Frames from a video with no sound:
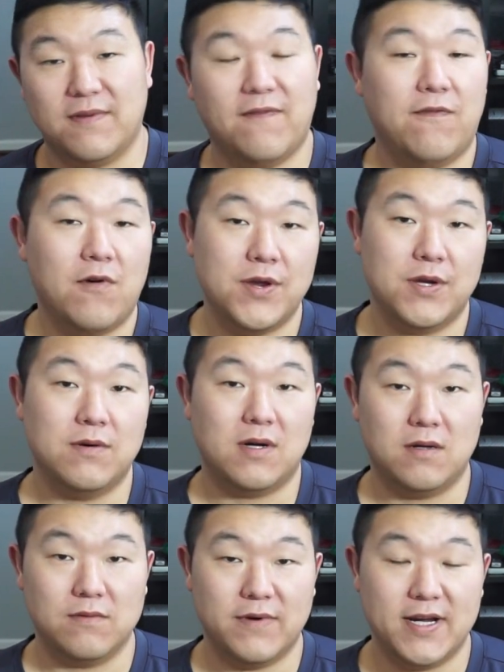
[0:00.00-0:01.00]
for you
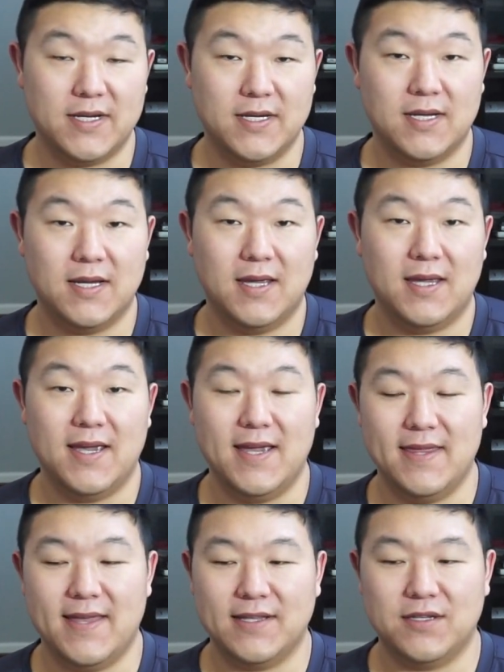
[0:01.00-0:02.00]
already.
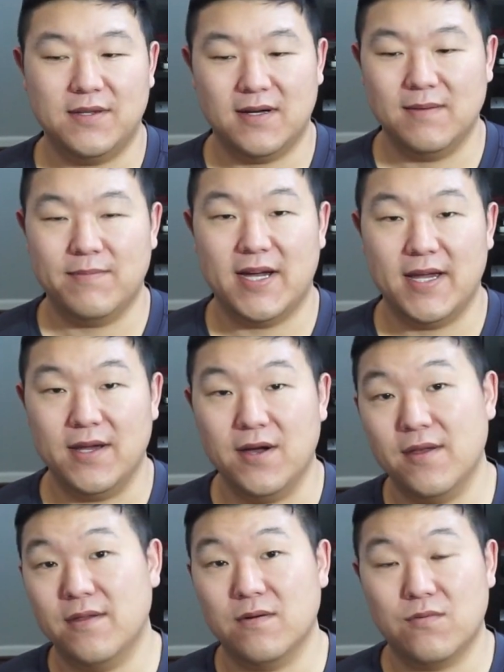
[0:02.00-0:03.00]
And that's done by
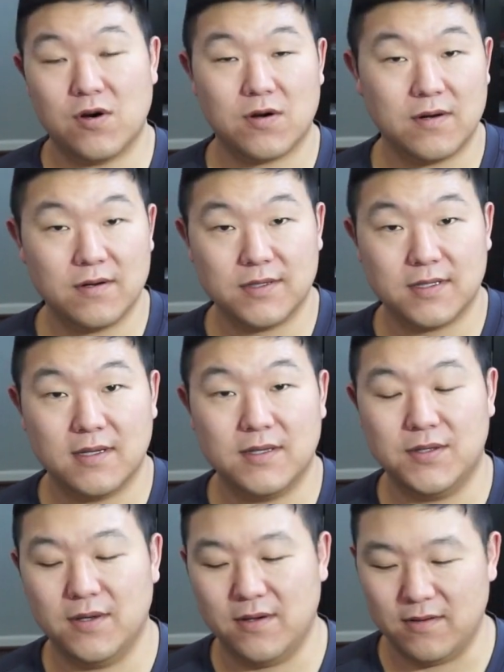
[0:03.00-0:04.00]
other workers.
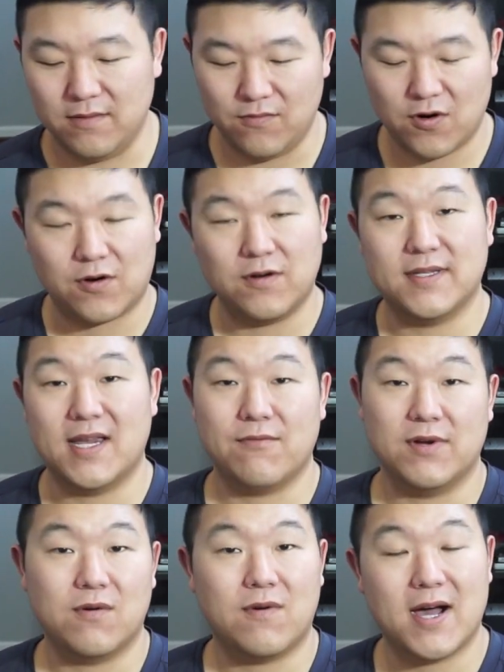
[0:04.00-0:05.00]
So workers that
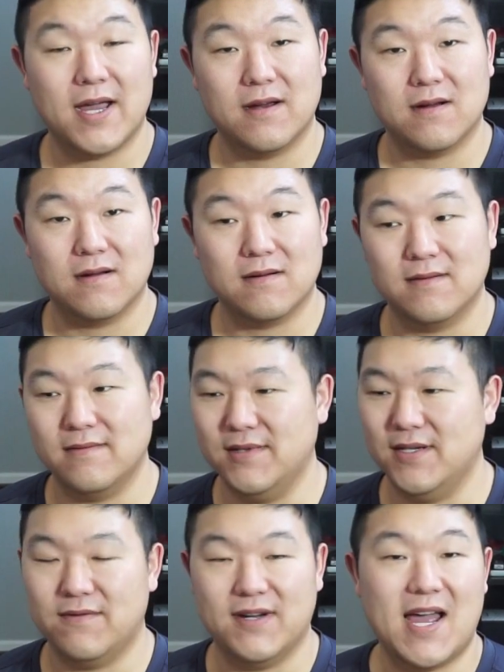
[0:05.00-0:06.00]
require,
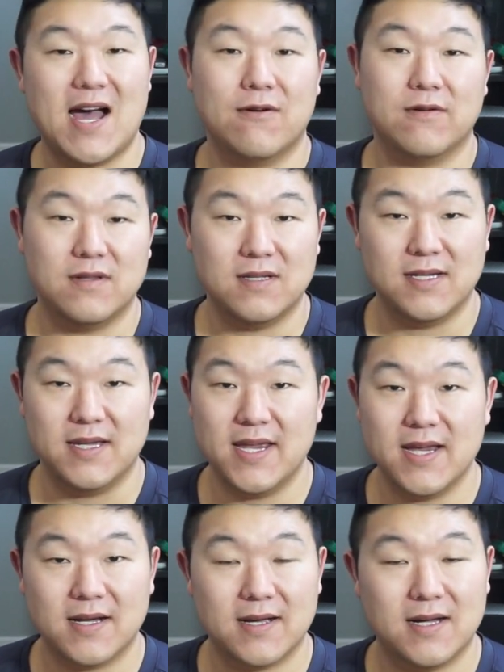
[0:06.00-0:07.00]
an hourly
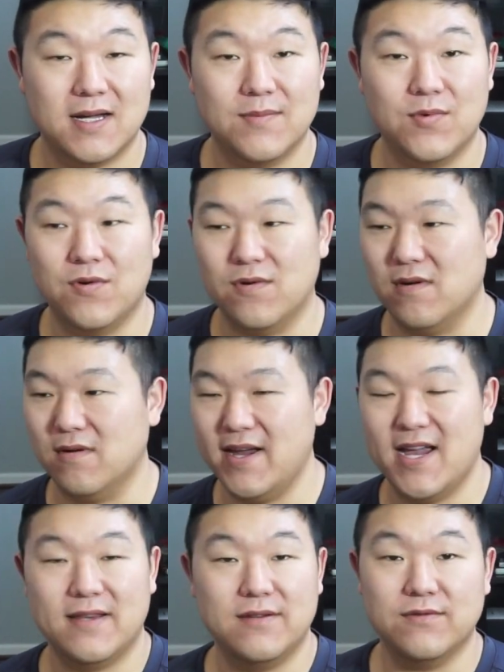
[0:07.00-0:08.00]
income or
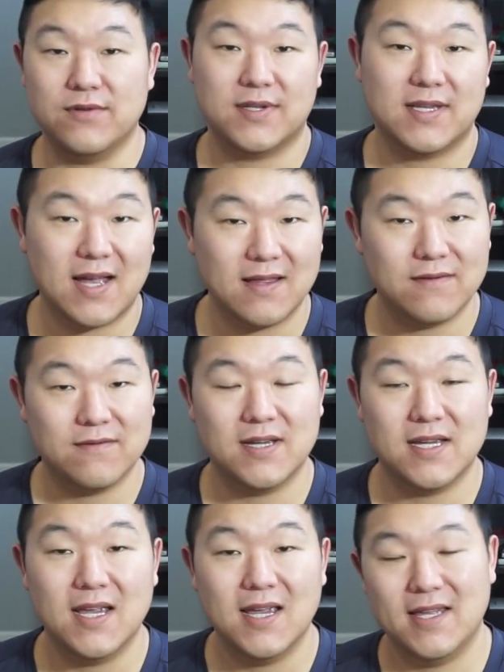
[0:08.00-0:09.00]
annual
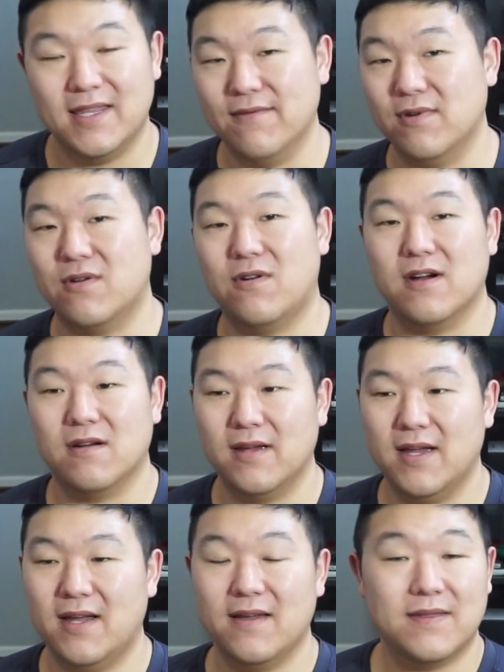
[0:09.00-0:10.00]
salary, they require
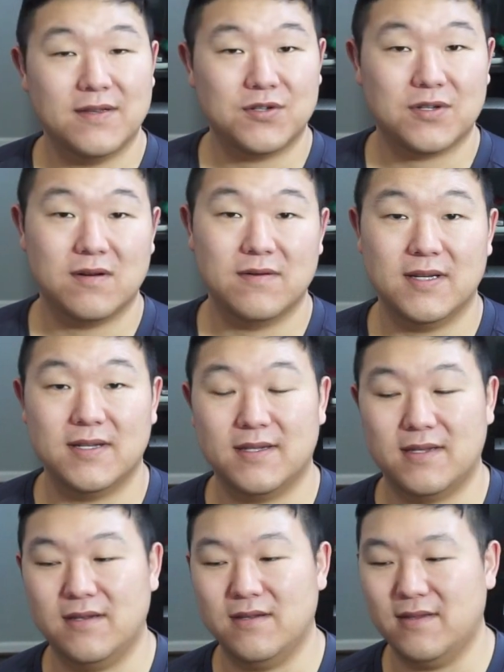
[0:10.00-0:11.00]
health
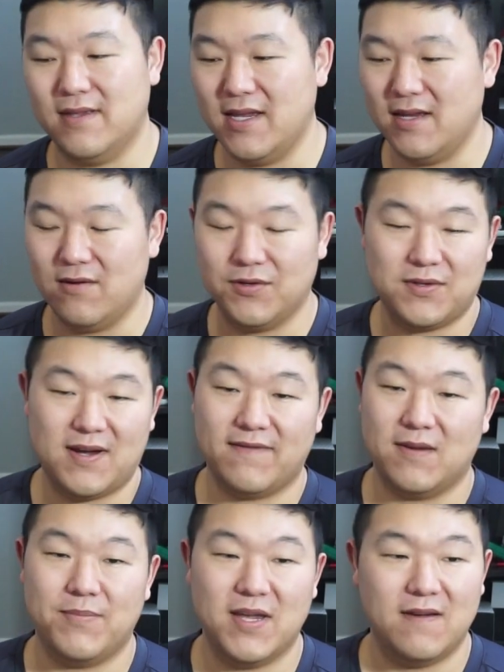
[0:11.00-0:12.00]
insurance. They also
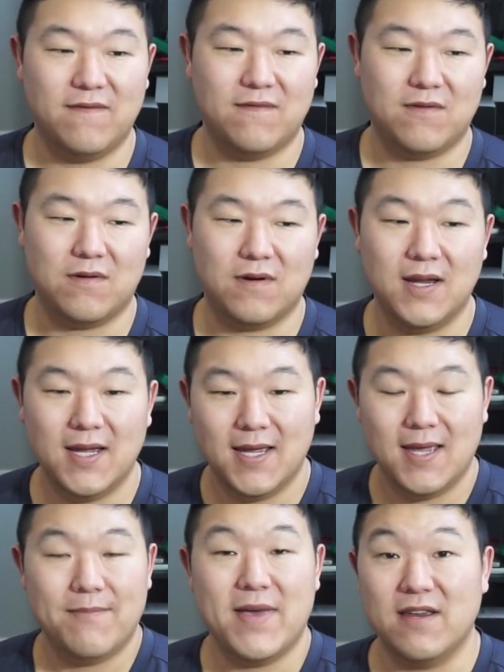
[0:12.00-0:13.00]
have to pay for
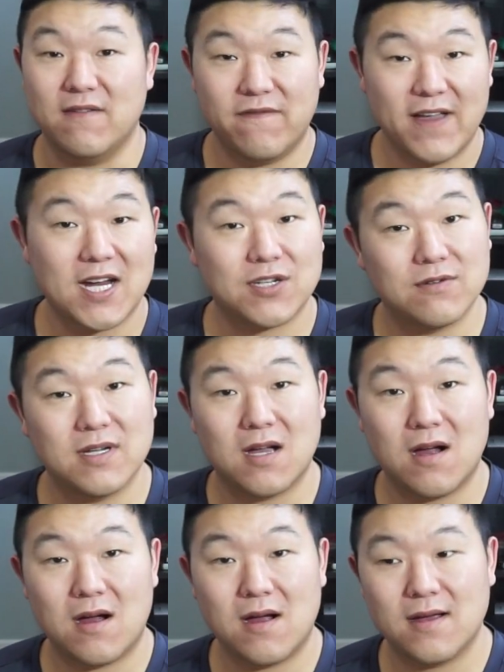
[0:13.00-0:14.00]
manufacturing
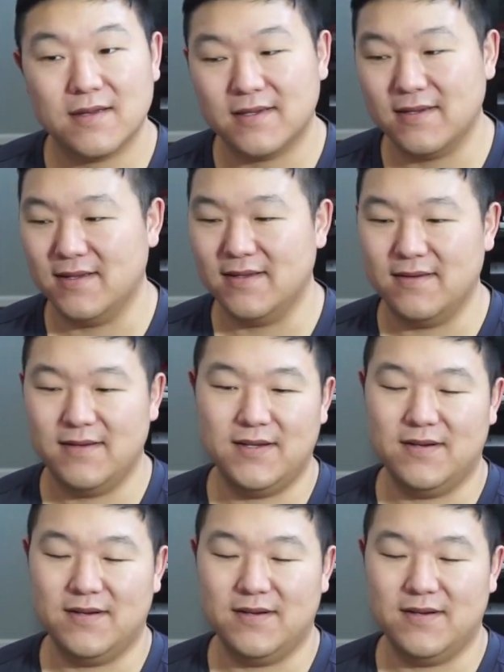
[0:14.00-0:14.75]
costs and,